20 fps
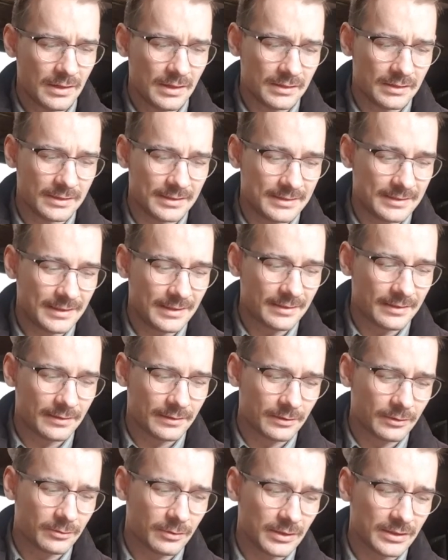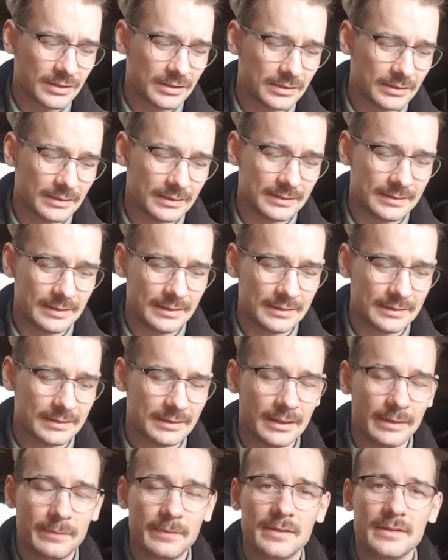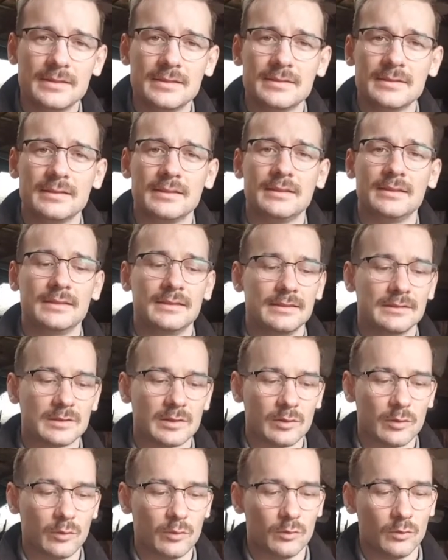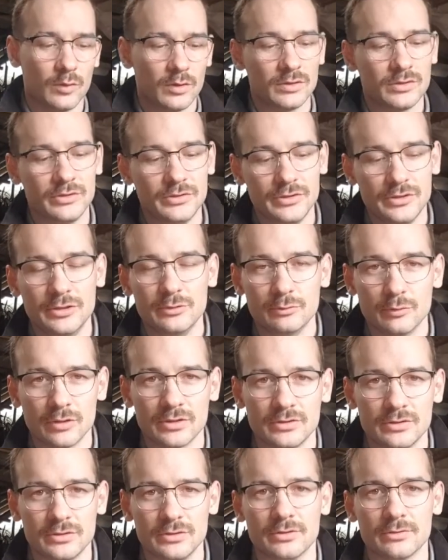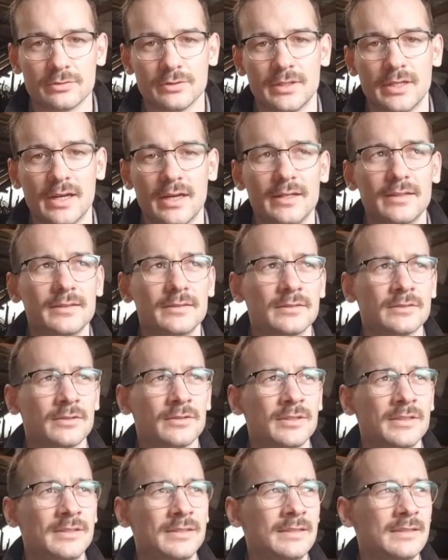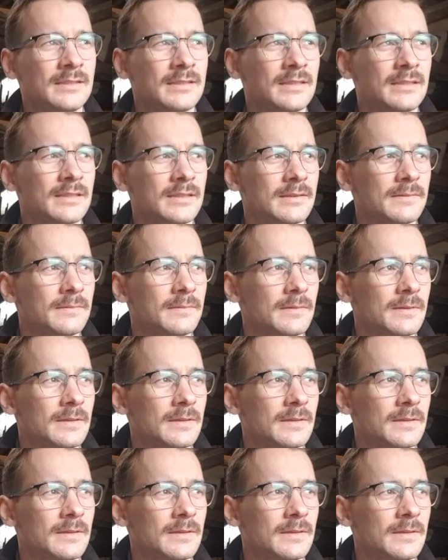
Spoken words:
The sixth tip is what do you want to create? So this is a